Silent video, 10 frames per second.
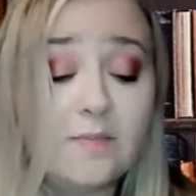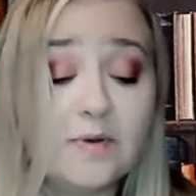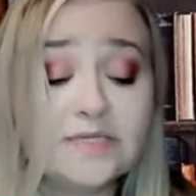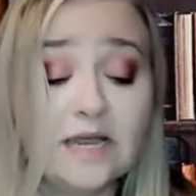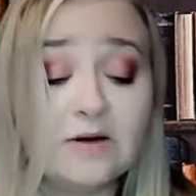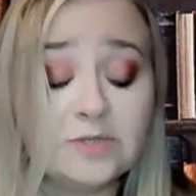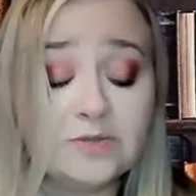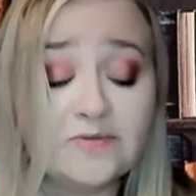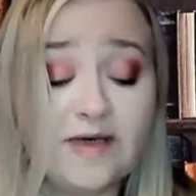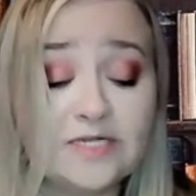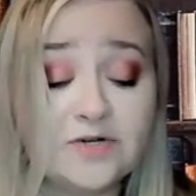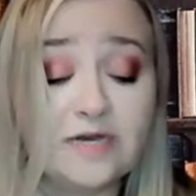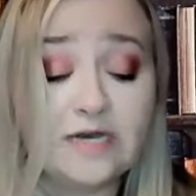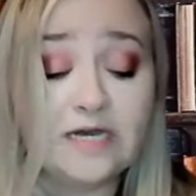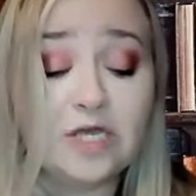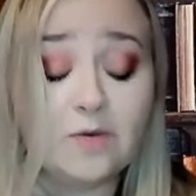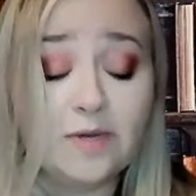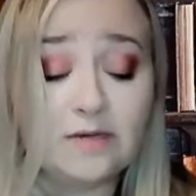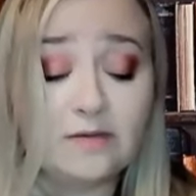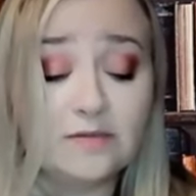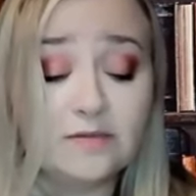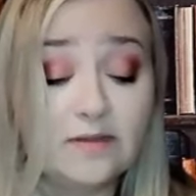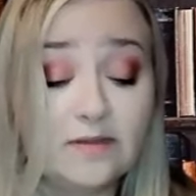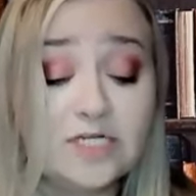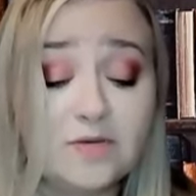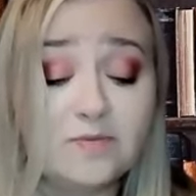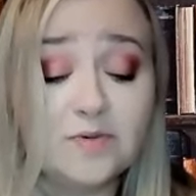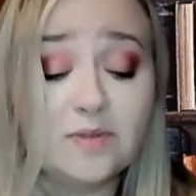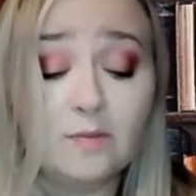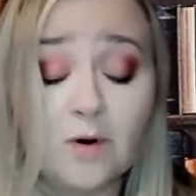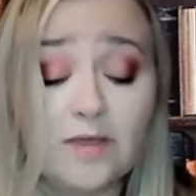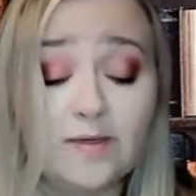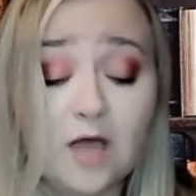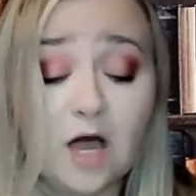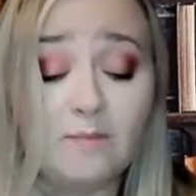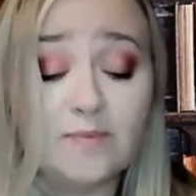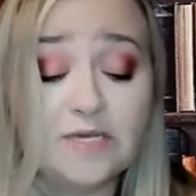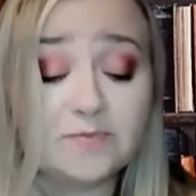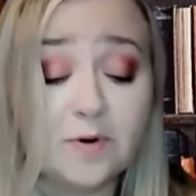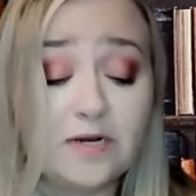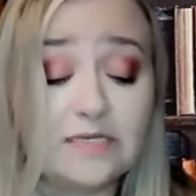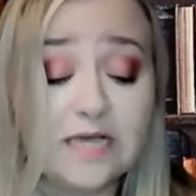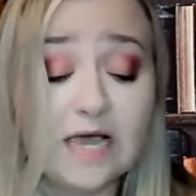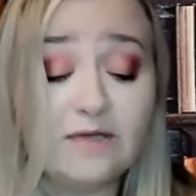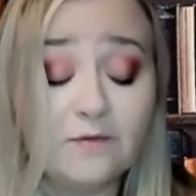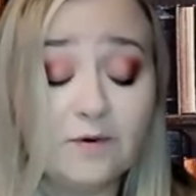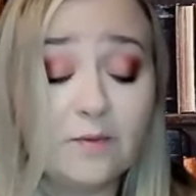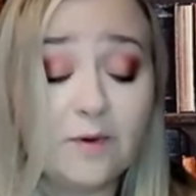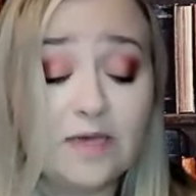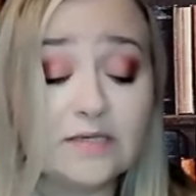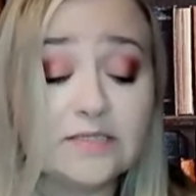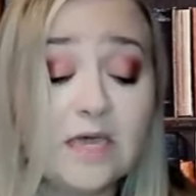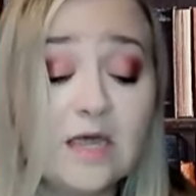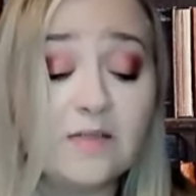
But Cyrus was faster than any human. Lunging between the boy and the cop, he spread his ivory wings.